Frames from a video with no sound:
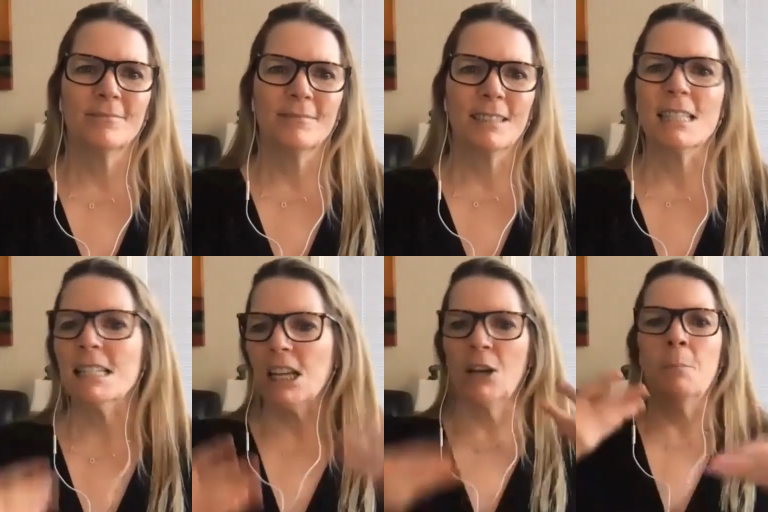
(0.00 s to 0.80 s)
Because
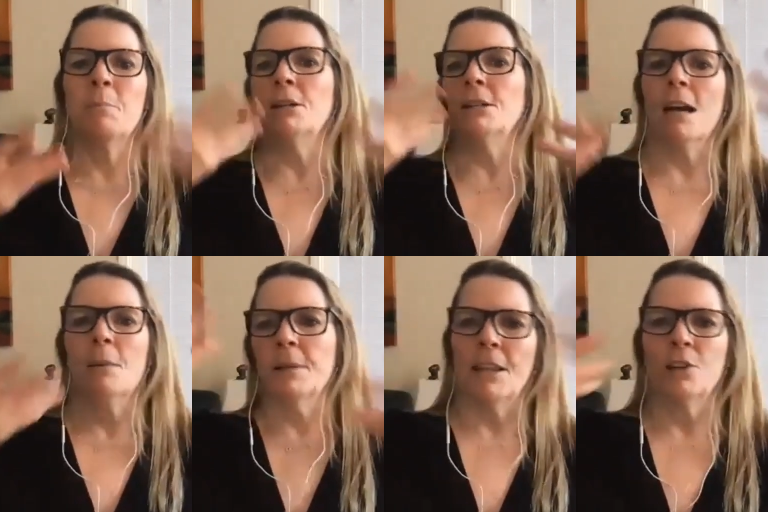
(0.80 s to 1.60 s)
it's going to build
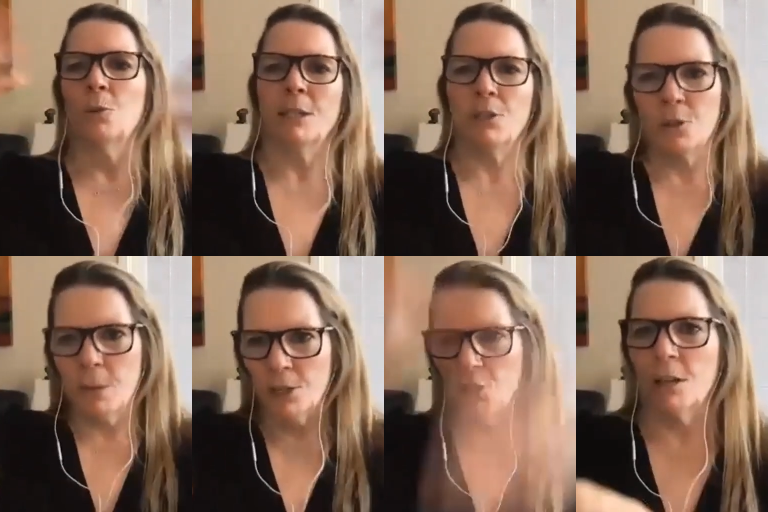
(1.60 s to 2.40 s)
up and then it'll be too
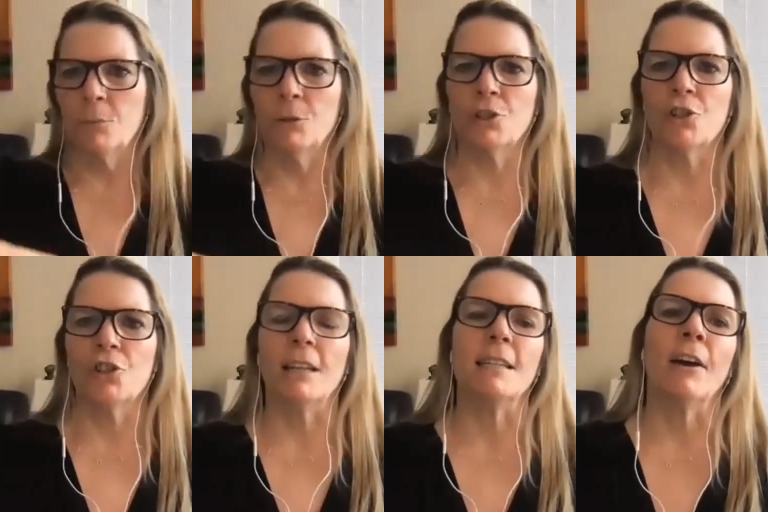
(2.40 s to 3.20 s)
much and then we'll just
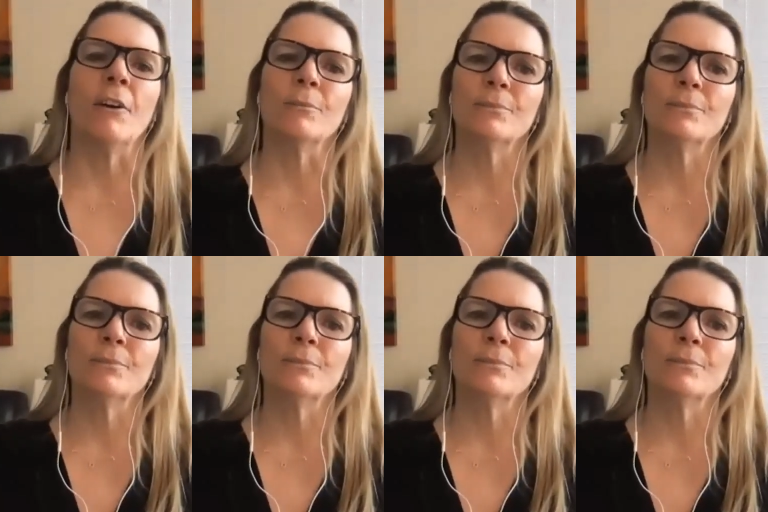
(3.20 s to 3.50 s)
shut down.